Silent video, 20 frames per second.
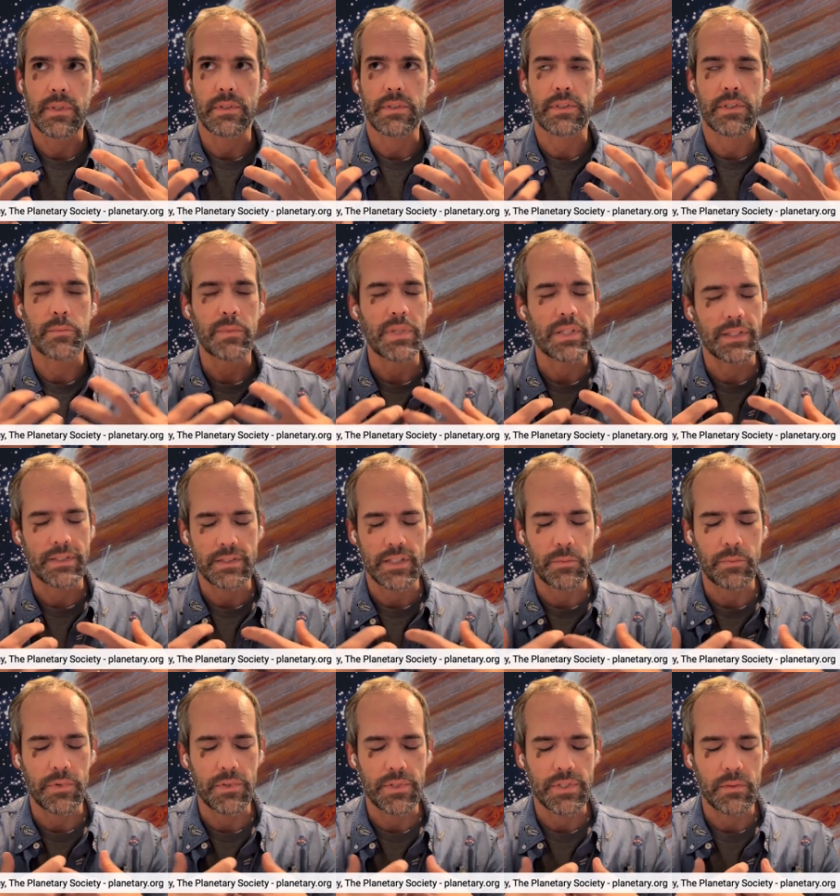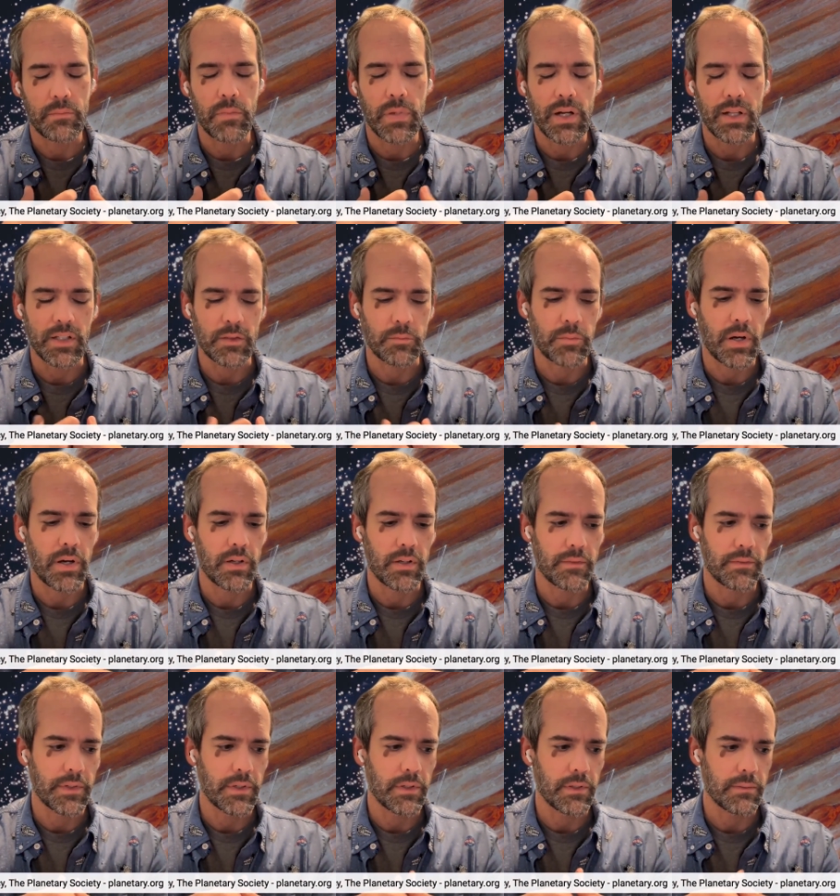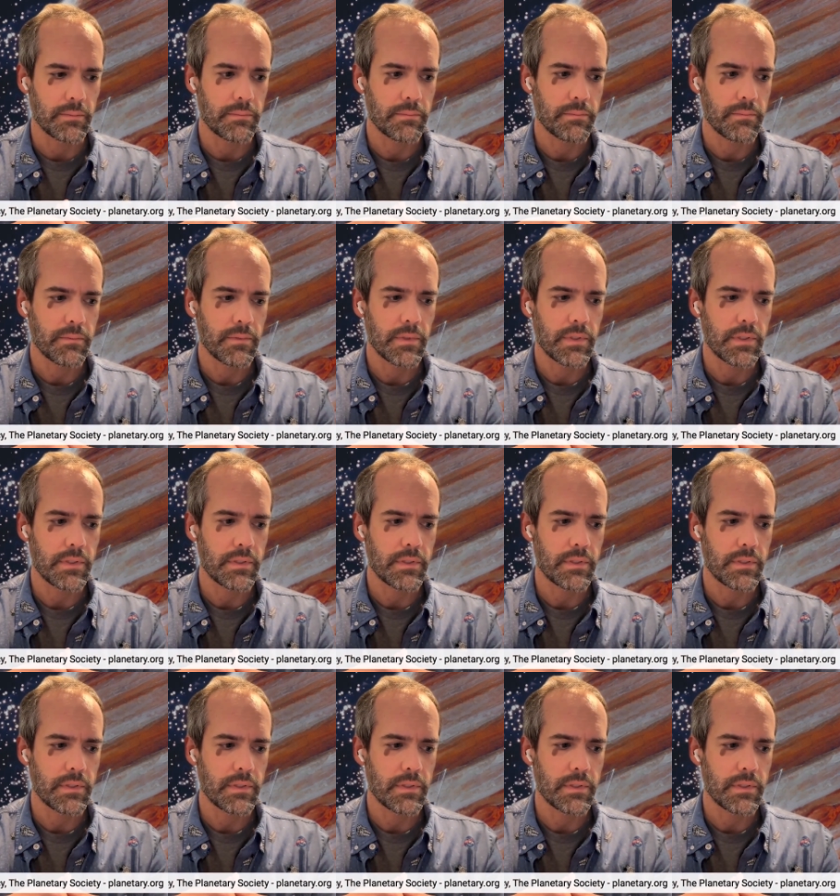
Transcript: there's to me this deeper symbolic part of your